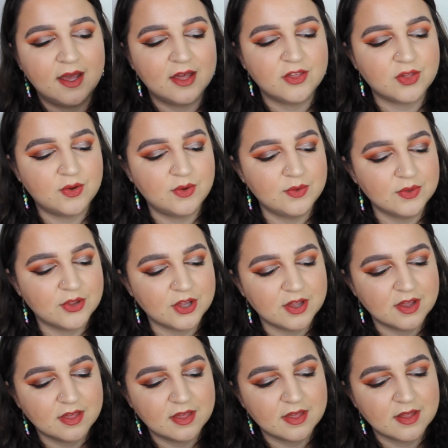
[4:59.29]
It's
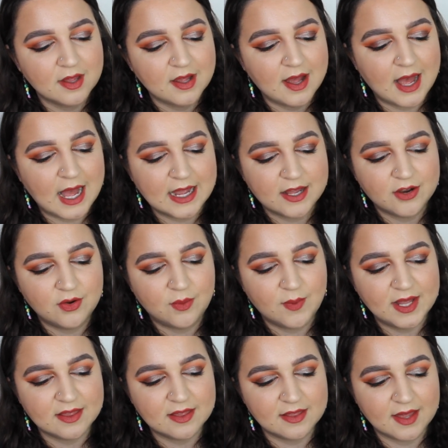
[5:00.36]
gorgeous. I cannot
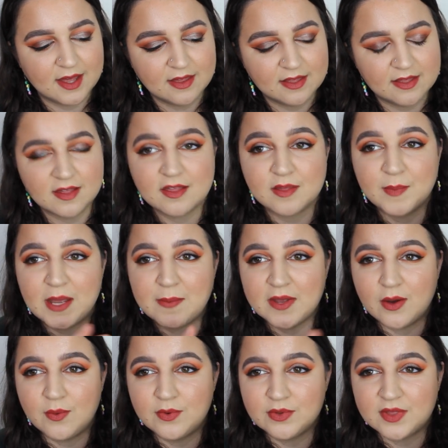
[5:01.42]
wait to test this.
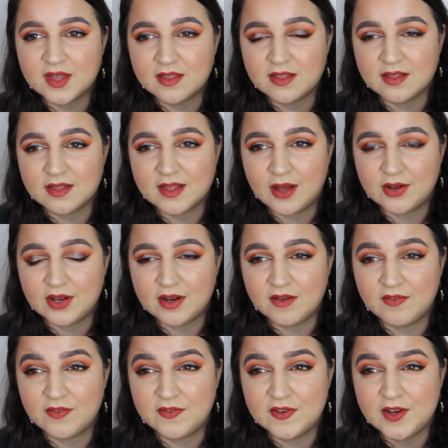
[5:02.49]
Maybe I will test this out in
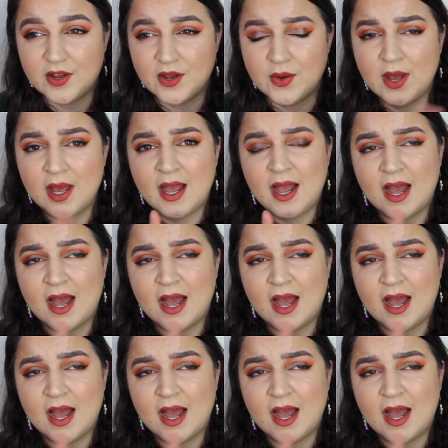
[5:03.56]
another video.